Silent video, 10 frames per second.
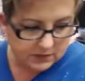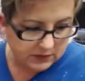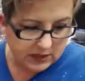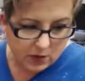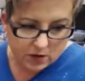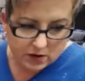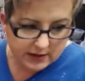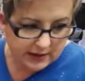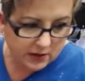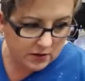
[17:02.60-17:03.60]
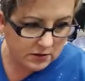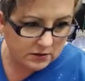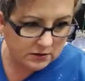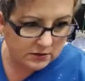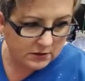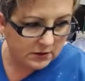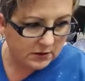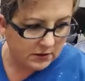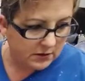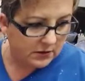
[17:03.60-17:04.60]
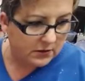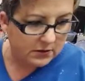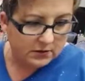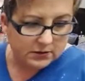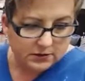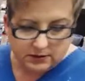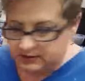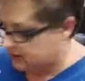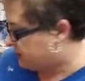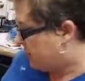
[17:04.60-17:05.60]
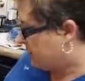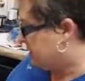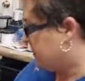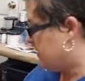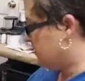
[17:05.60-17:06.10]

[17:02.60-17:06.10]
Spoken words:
lower here, so y'all can